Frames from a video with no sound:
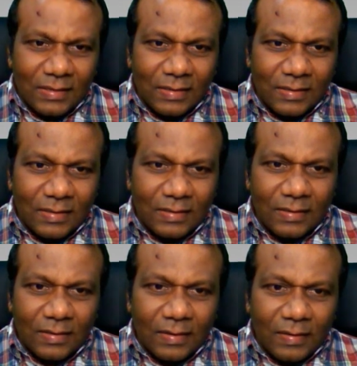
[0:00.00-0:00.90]

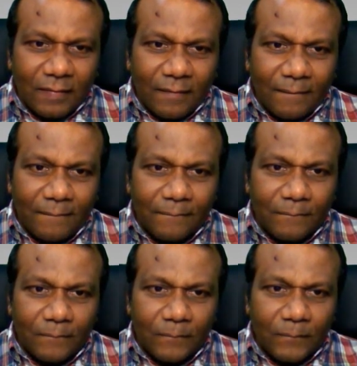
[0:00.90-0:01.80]

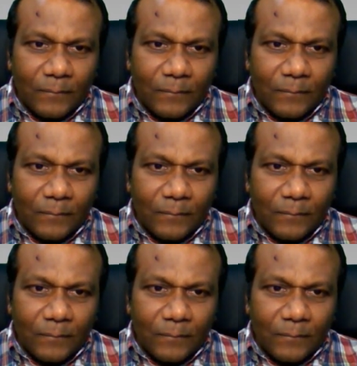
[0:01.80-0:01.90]
No one is speaking in this clip.